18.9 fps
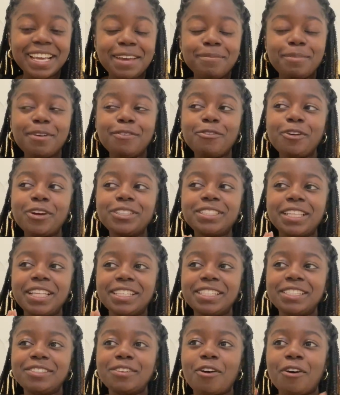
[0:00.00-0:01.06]
But of course, like, this
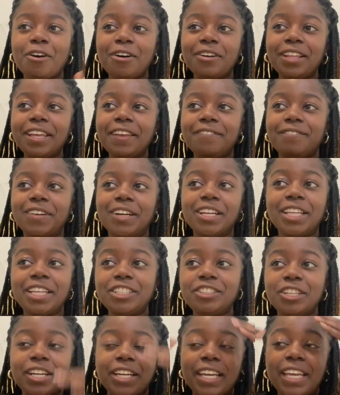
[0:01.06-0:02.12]
is all like fairly
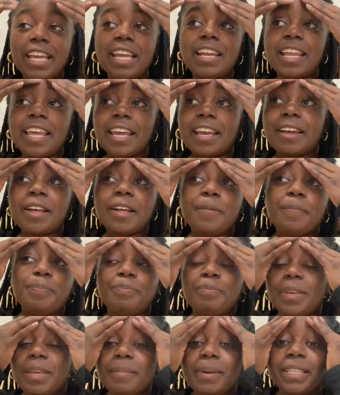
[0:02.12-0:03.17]
tricky, and like
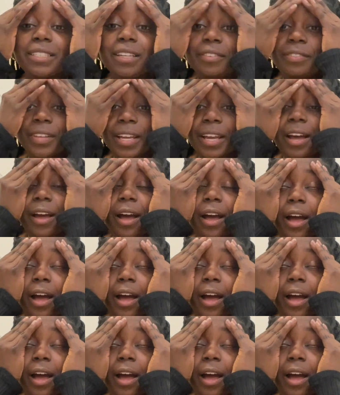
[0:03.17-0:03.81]
me myself, like